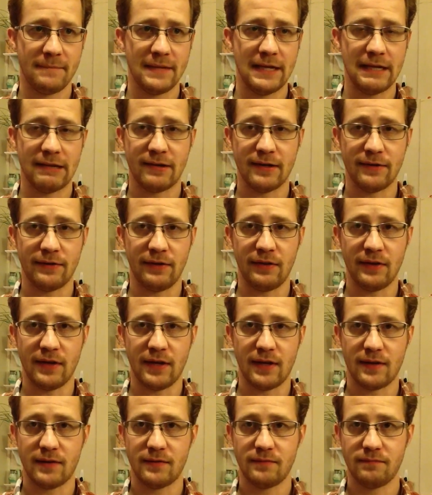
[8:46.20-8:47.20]
it's nothing
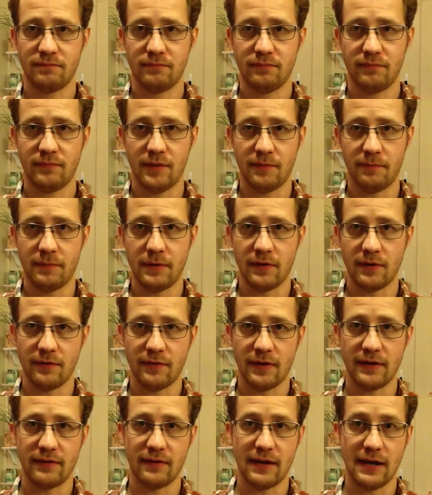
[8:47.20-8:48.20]
like a beer
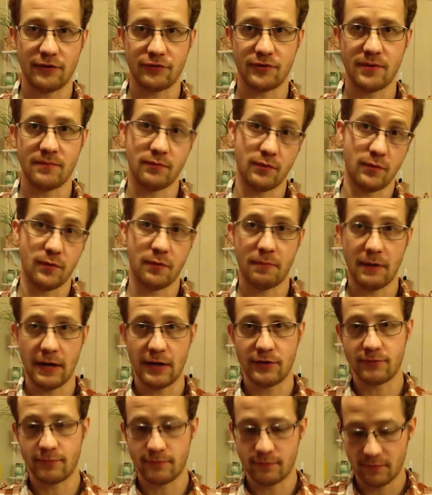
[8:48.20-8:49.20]
I've had actually brewed with
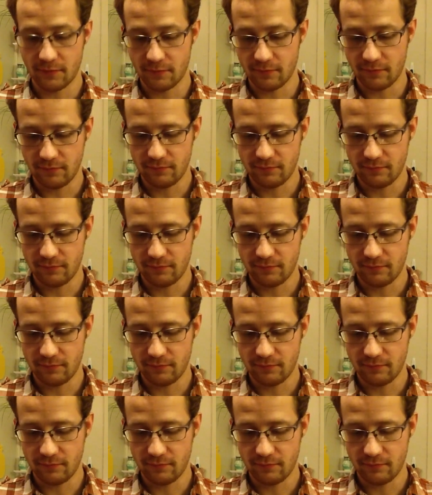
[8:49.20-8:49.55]
passion fruit.